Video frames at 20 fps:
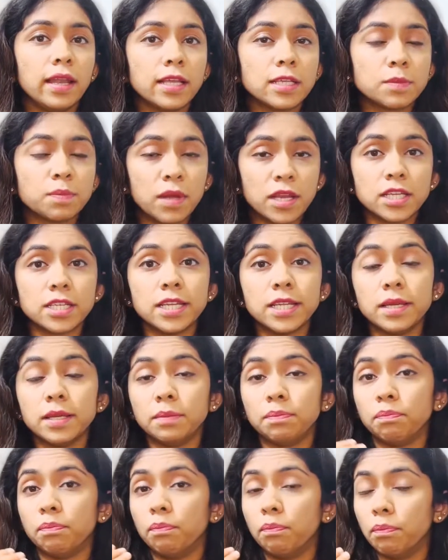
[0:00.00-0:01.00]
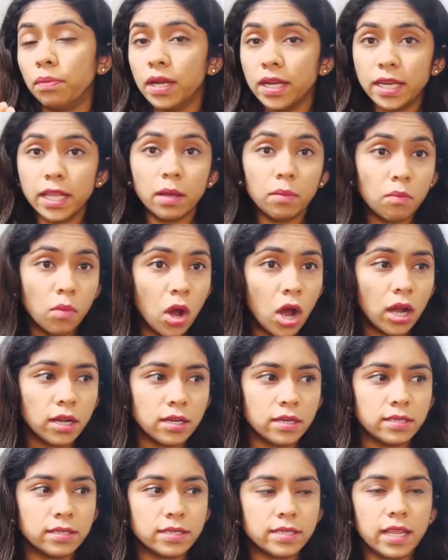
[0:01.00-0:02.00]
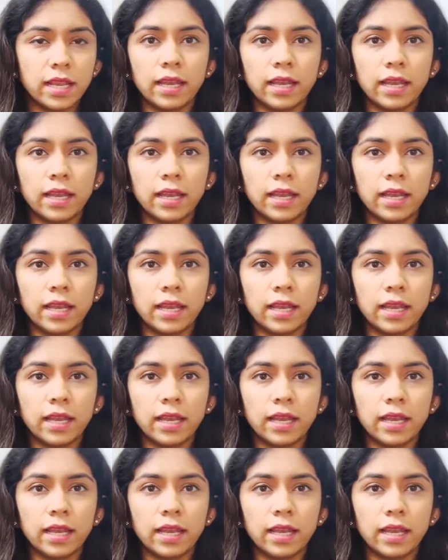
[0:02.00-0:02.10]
especially building models.